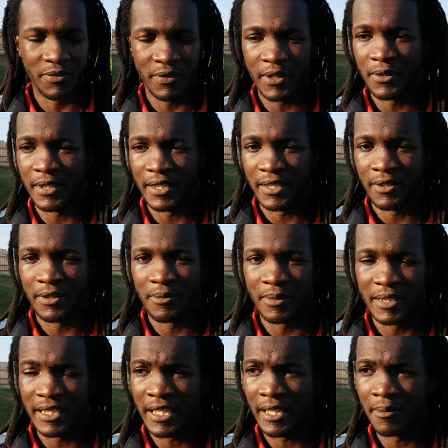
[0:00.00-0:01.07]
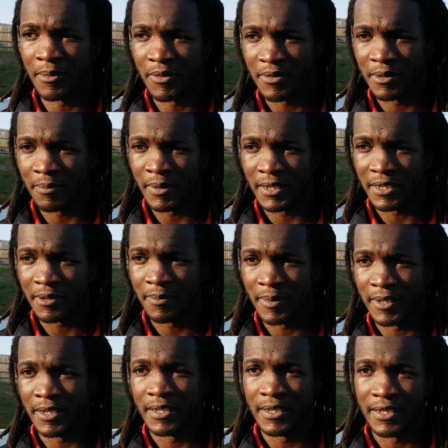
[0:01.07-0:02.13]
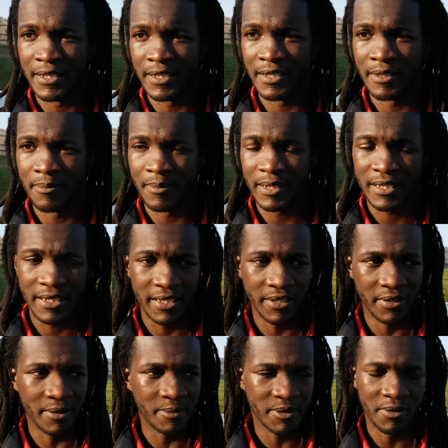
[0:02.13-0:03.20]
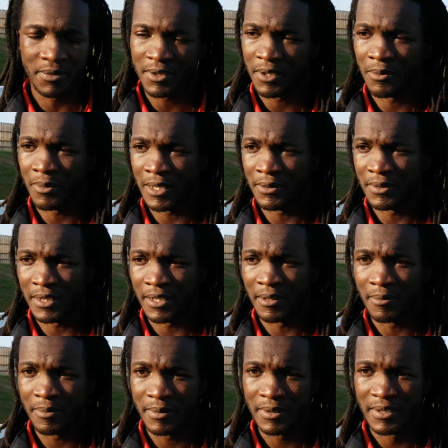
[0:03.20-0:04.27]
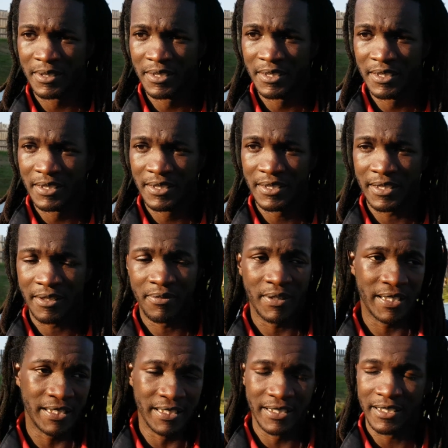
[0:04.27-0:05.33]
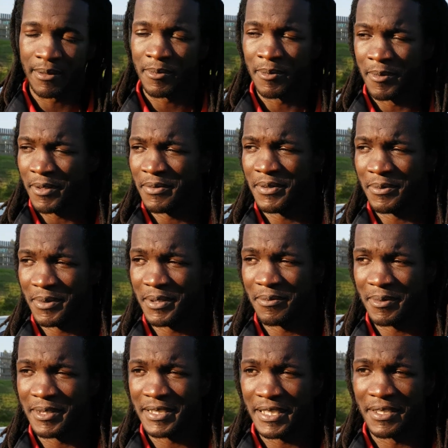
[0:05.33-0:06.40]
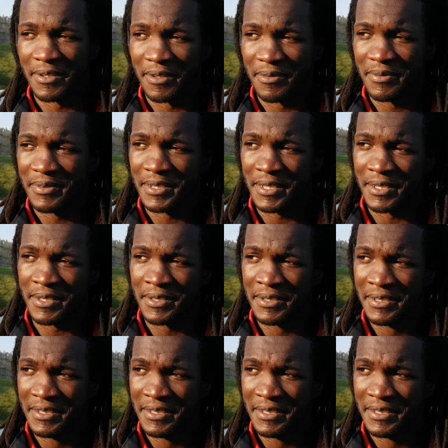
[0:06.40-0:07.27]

felt it a lot when he came off the pitch, but I think he got himself so wound up that if I didn't sub him off, he would have been sent off. So,